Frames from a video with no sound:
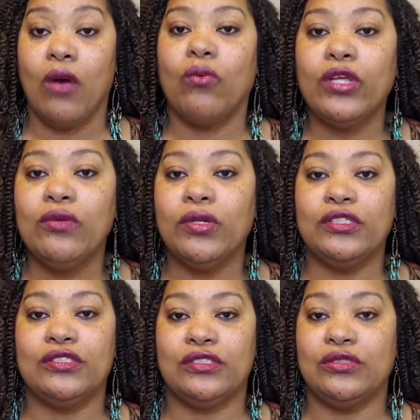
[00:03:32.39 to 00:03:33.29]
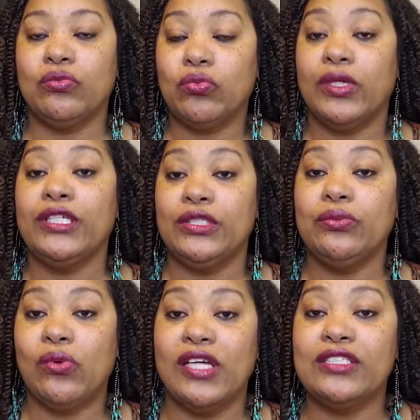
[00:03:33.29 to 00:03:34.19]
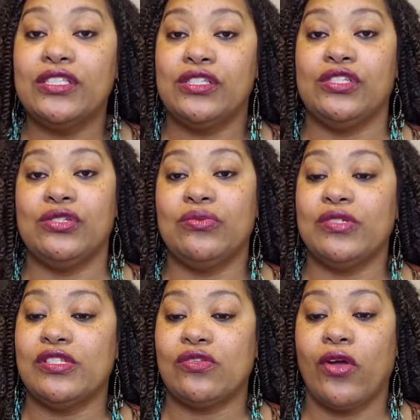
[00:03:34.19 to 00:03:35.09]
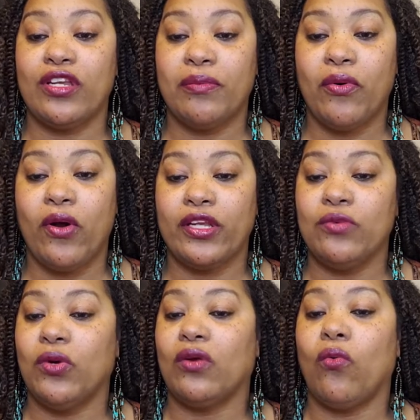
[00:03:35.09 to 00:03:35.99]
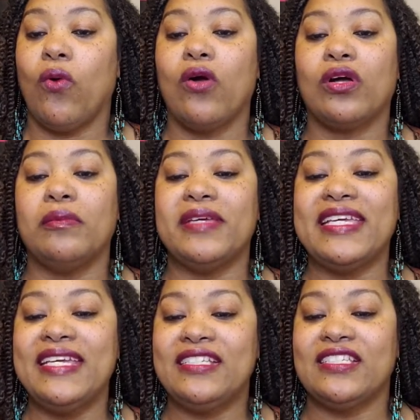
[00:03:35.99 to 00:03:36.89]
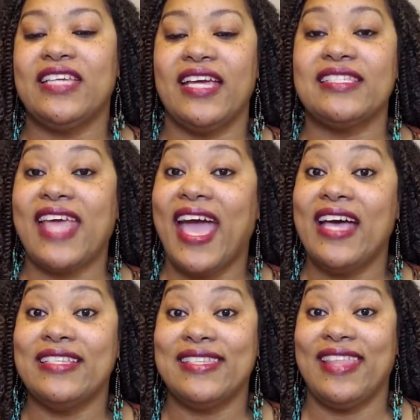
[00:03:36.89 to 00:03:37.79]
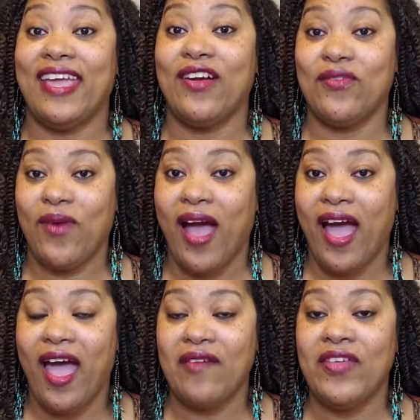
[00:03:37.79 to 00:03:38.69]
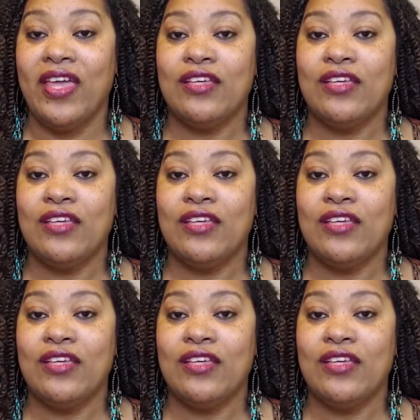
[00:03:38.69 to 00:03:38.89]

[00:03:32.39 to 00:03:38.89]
What you want to do when starting the party, you want to welcome each guest as they arrive.